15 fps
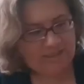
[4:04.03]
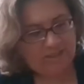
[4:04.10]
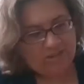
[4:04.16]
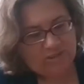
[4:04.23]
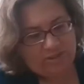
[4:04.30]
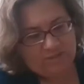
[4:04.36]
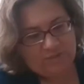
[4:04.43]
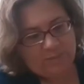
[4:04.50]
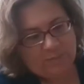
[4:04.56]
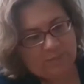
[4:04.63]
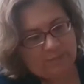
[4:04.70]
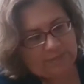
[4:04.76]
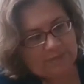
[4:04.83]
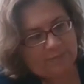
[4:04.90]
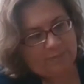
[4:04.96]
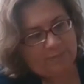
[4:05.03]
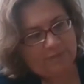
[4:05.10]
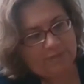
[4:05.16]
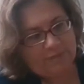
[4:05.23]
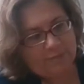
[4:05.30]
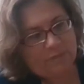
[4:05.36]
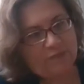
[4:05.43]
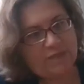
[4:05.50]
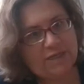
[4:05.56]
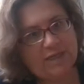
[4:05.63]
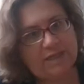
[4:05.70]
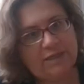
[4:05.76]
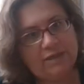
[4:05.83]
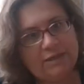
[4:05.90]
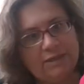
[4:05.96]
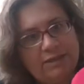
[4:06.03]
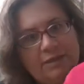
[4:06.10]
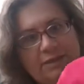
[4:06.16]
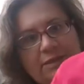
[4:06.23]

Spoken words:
She also picked up this one here,